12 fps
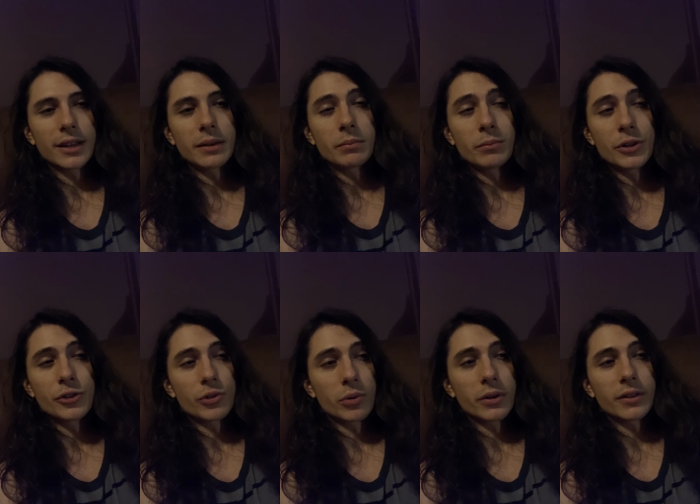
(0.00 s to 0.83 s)
like
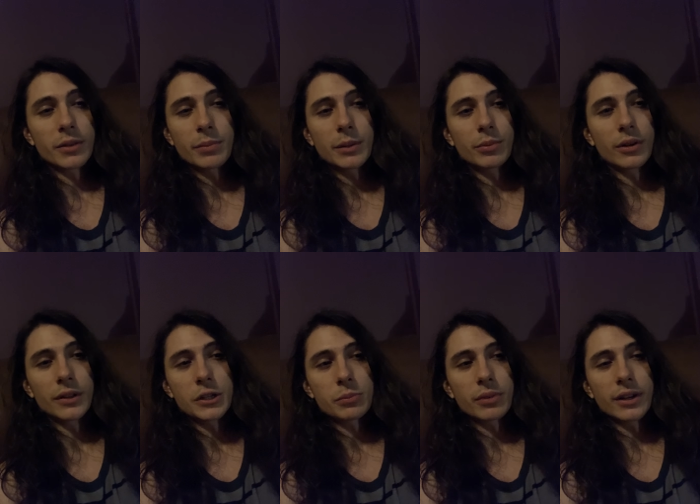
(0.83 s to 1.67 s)
majority of the people on
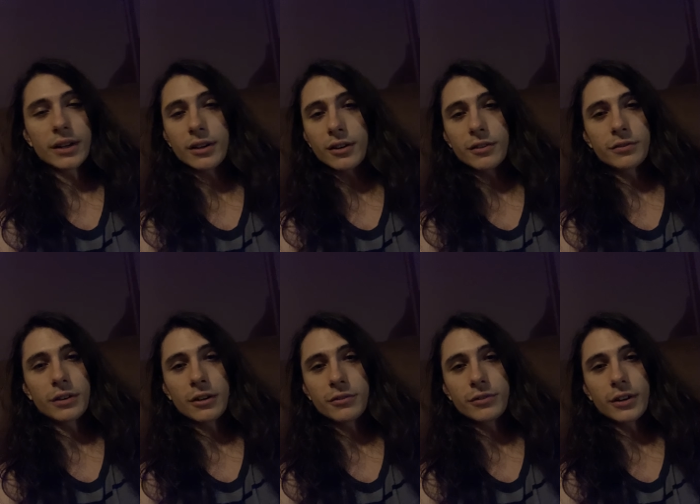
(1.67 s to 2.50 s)
this planet are
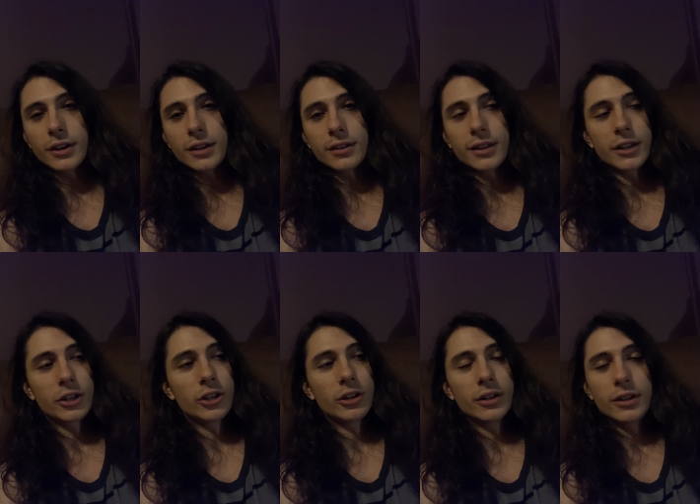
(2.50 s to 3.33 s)
are fucking like
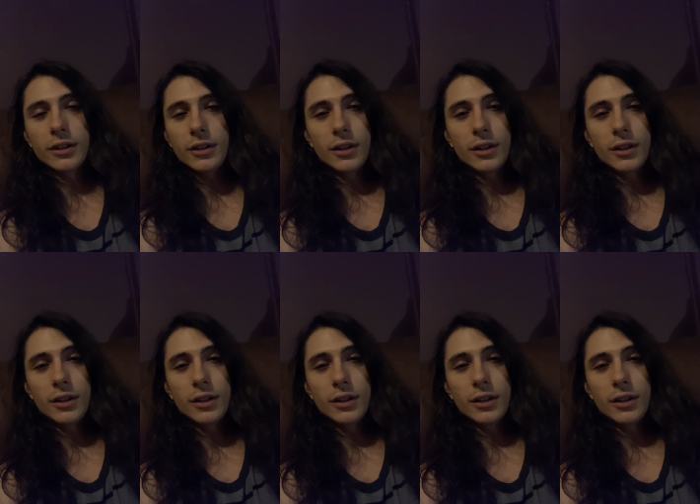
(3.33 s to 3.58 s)
good.